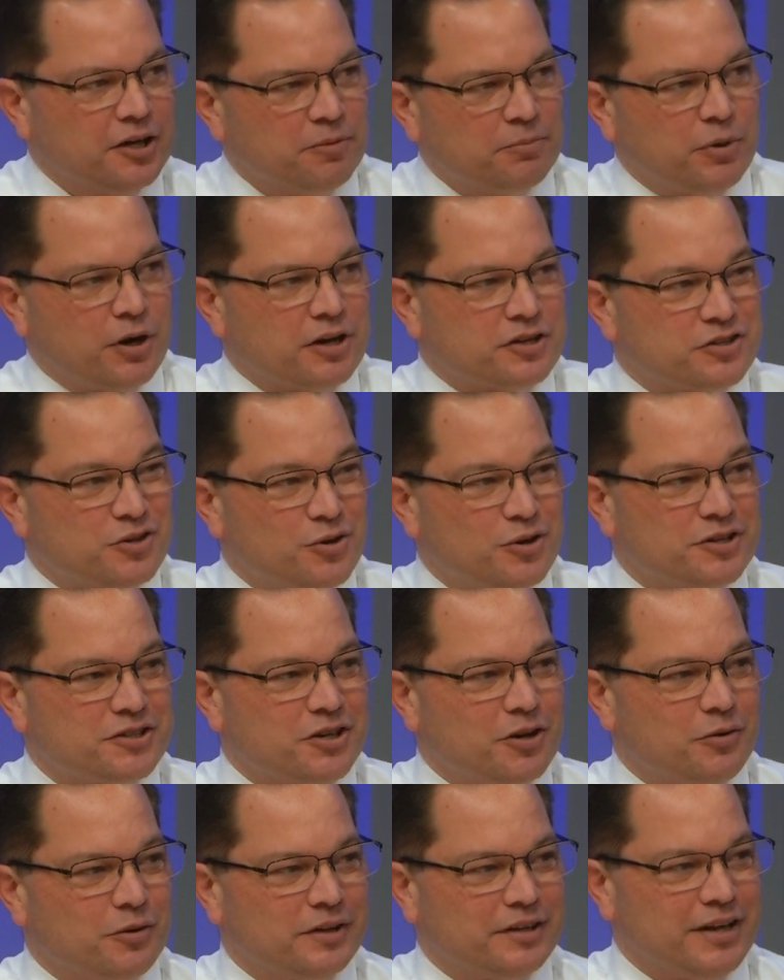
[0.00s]
but our scores are
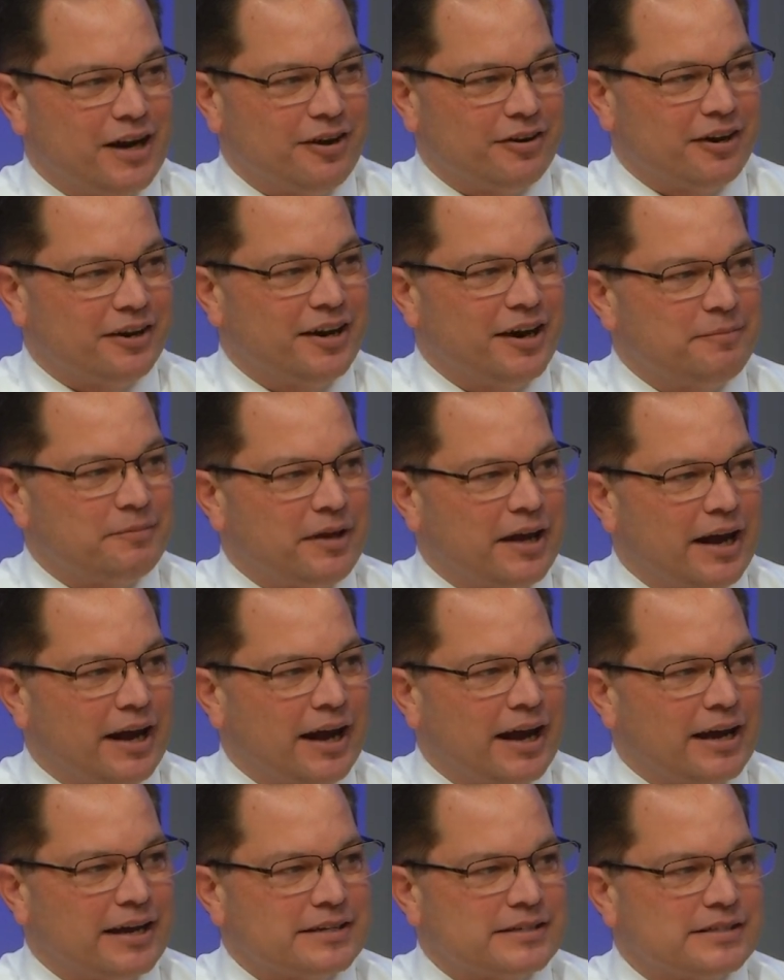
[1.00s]
going down on
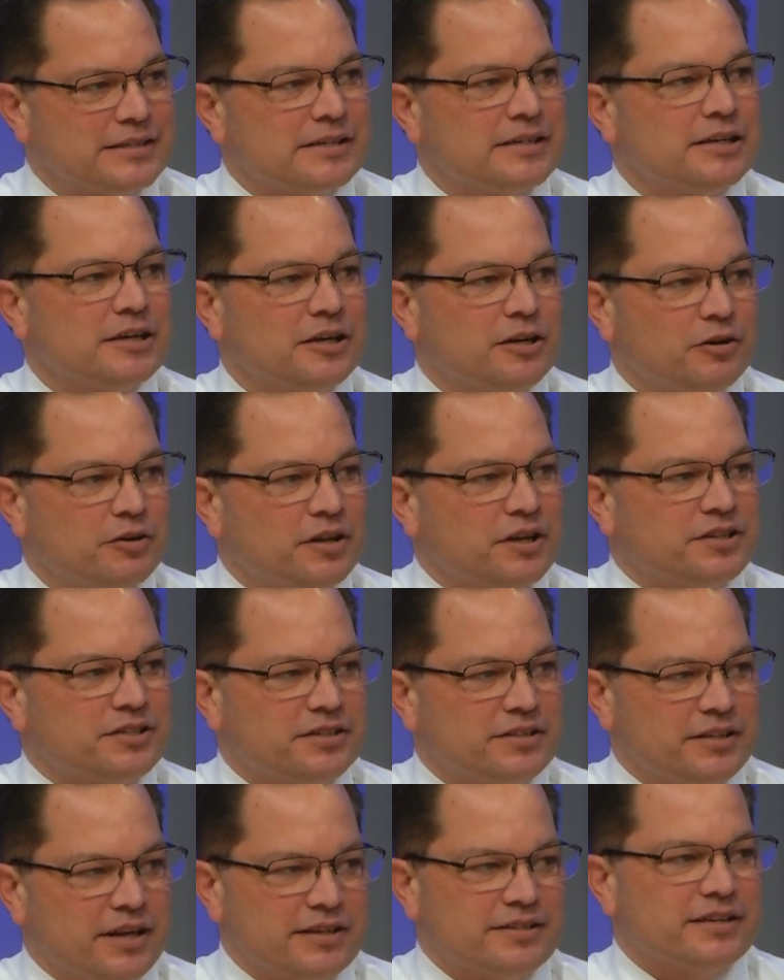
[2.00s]
MCAS,
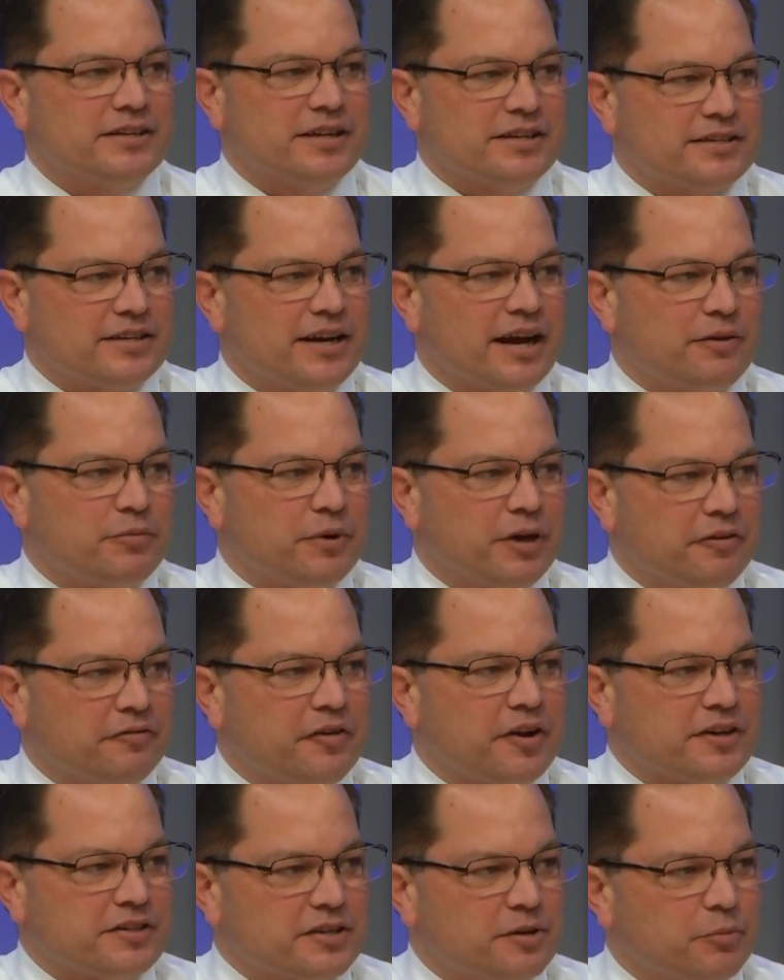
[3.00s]
there's a disconnect we got to
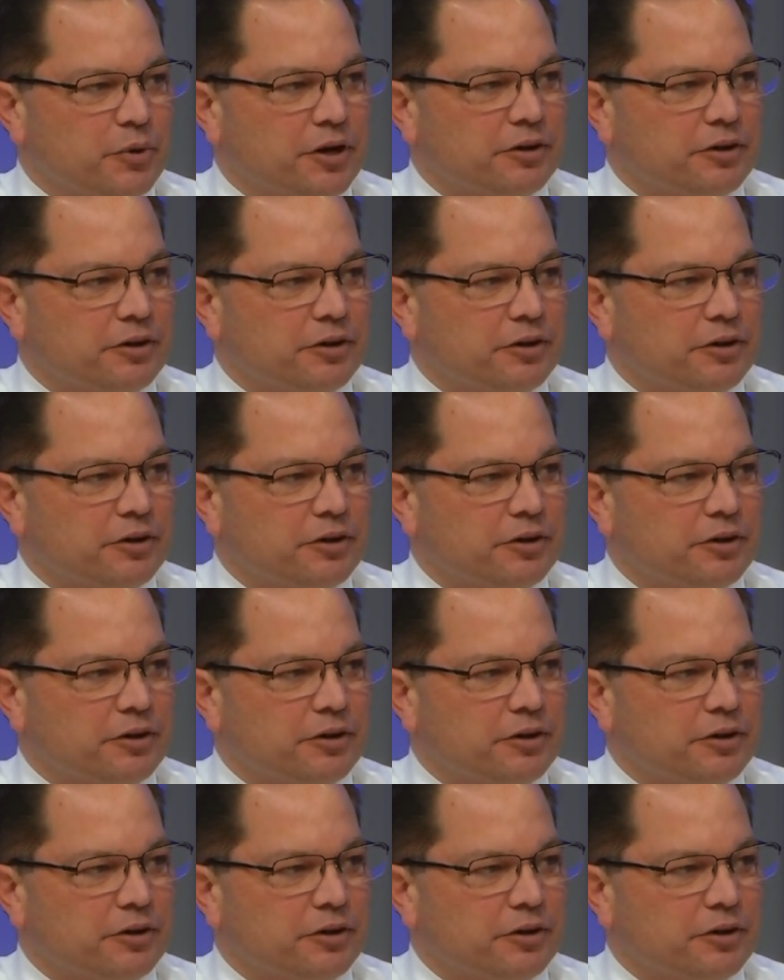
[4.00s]
fix somewhere.